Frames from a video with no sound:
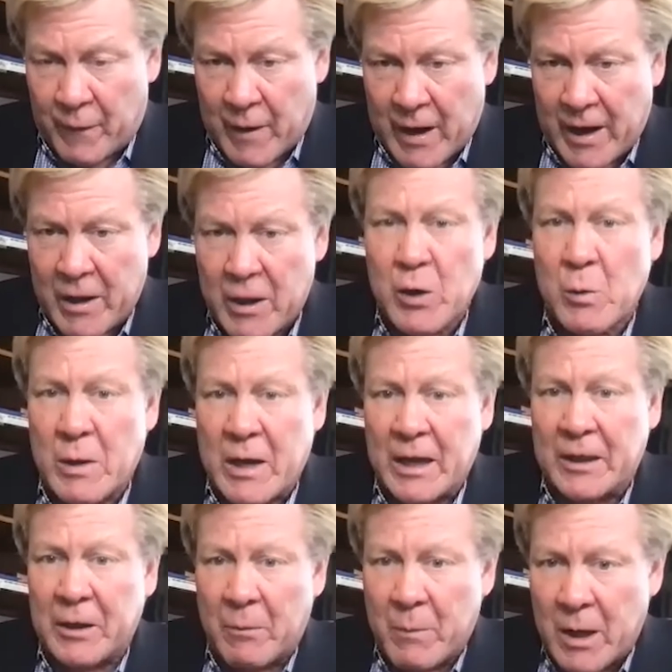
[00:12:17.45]
You get their
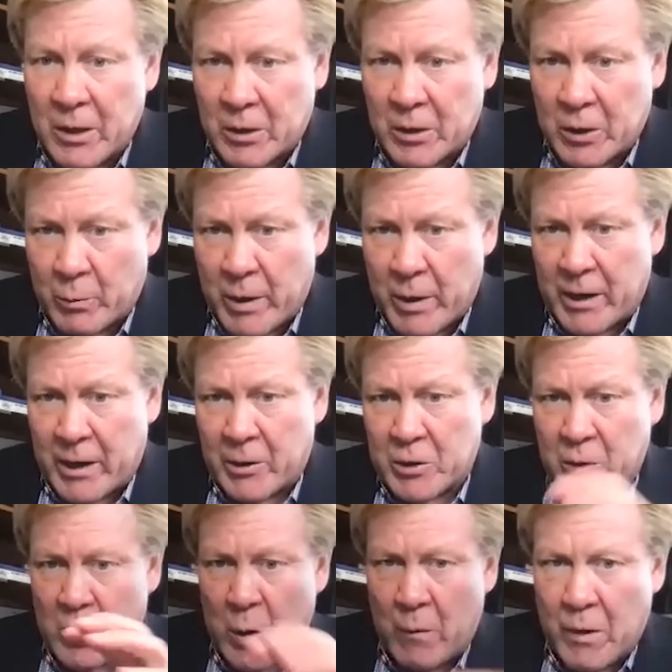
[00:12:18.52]
medical records. You go over
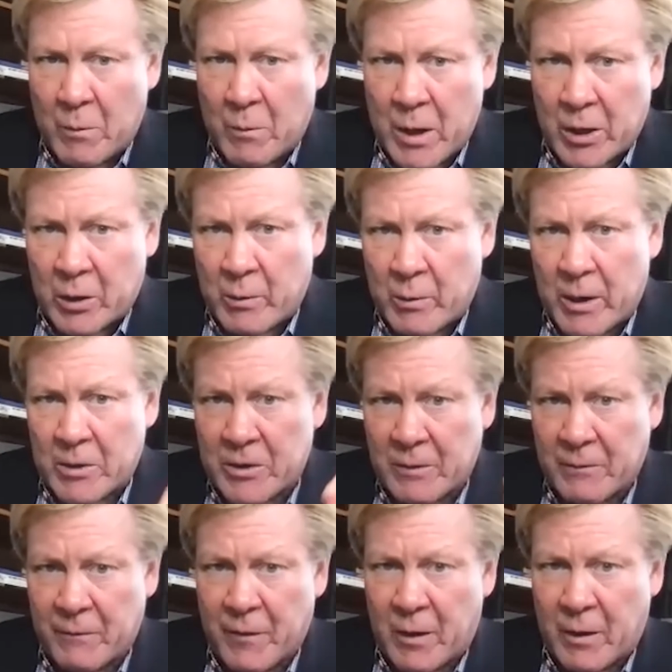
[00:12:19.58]
their medical records and
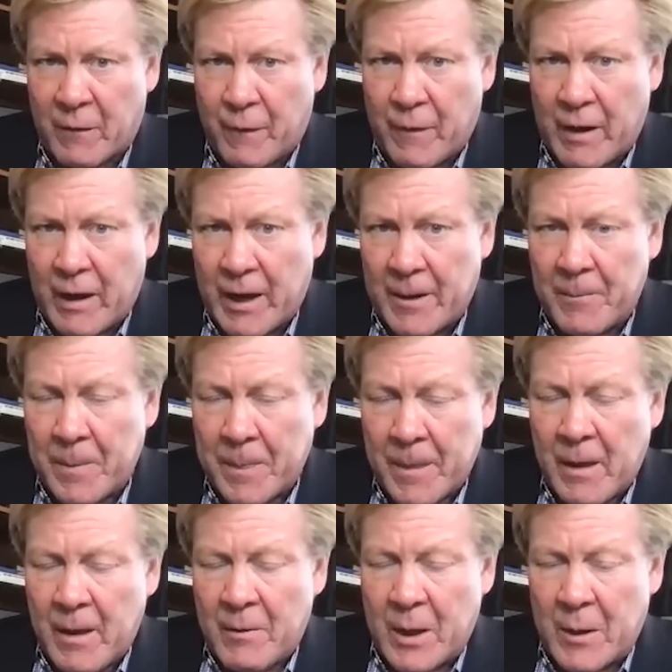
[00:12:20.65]
verify
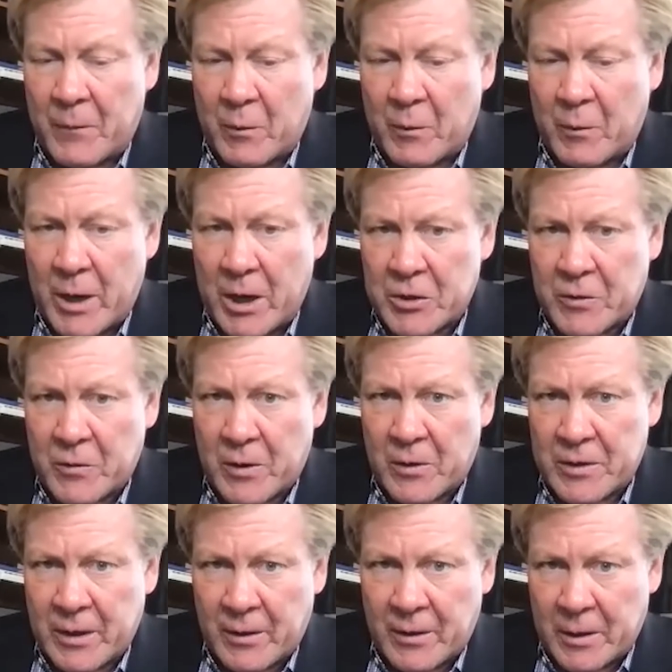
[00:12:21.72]
the information they're
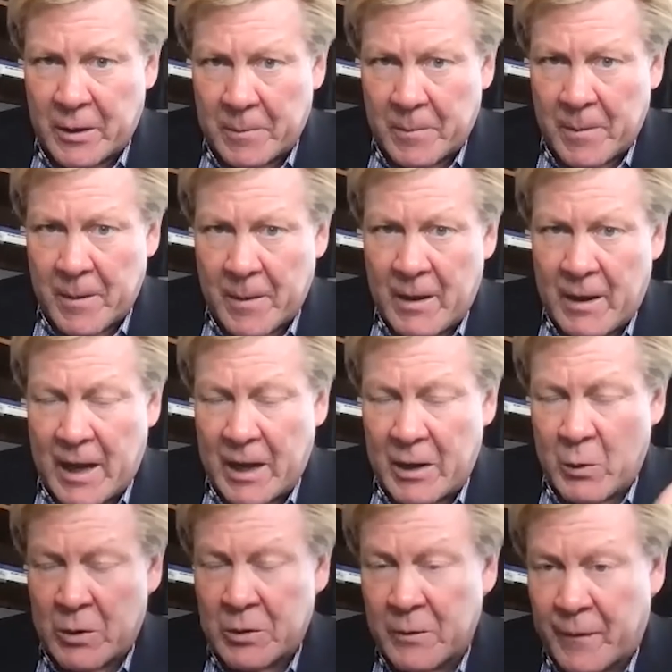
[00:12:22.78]
telling them. And you can
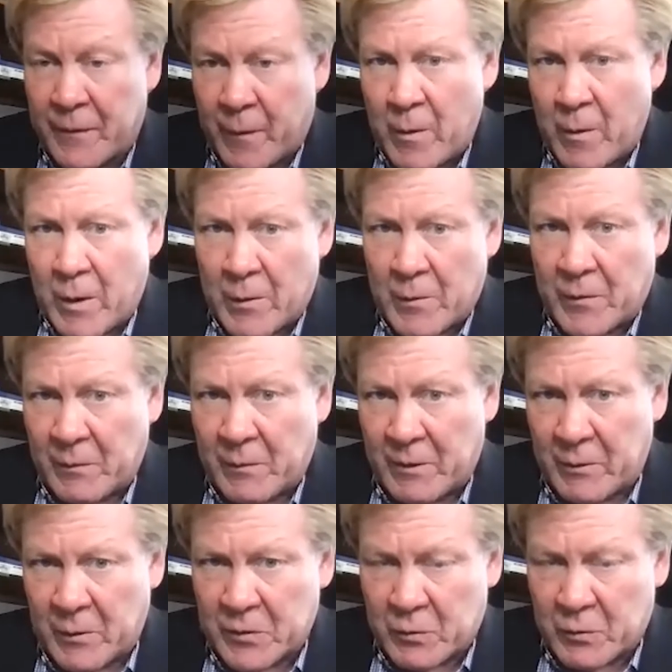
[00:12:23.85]
defer those
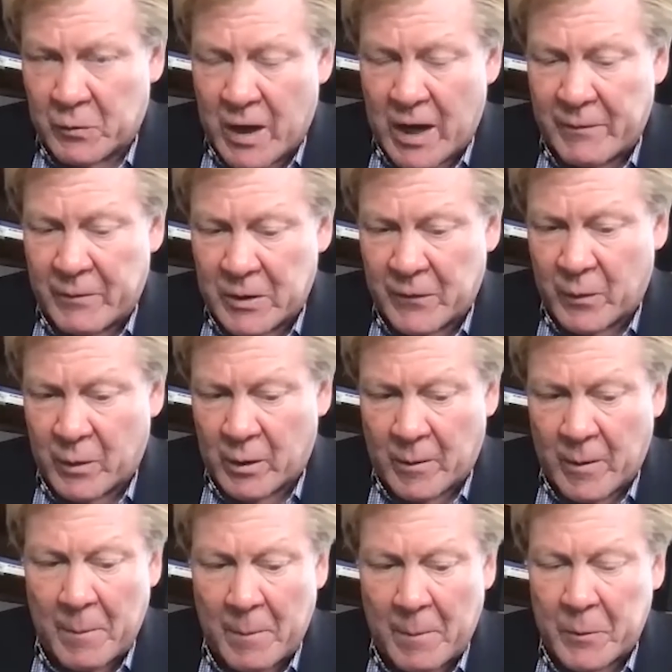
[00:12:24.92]
drivers for up
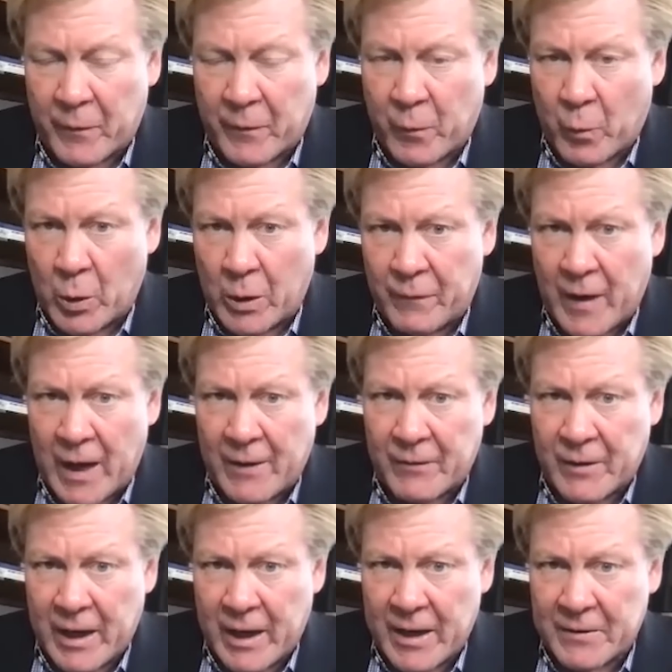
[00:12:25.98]
to 45
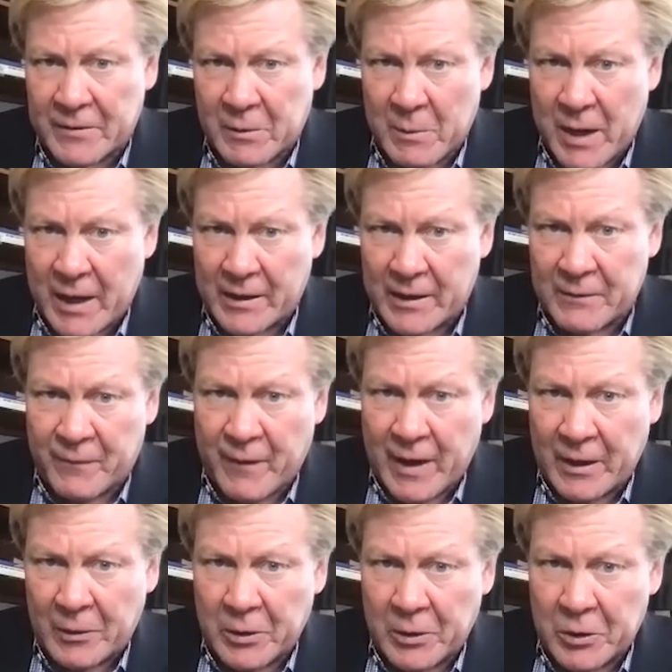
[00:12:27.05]
days to make a final
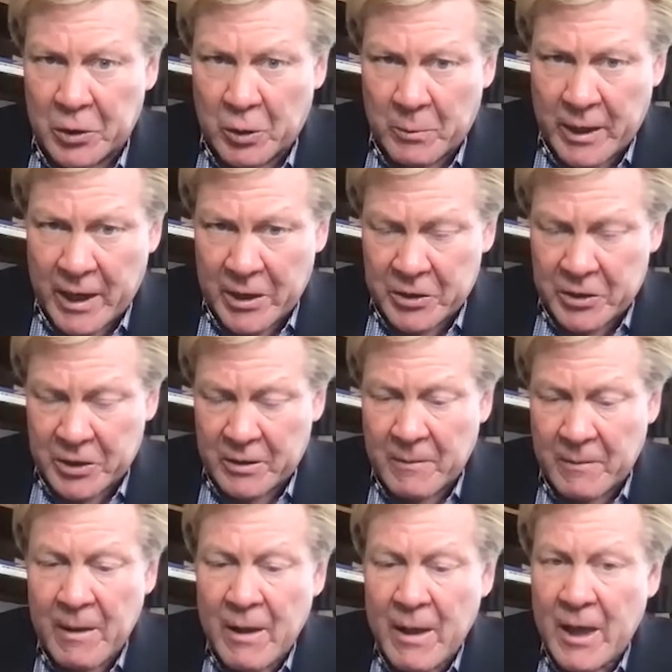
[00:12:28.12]
determination
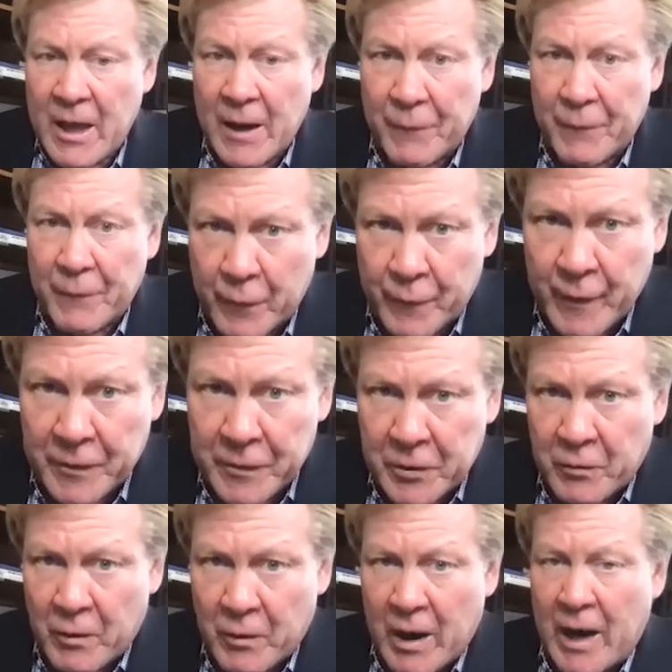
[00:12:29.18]
if they're fit to drive.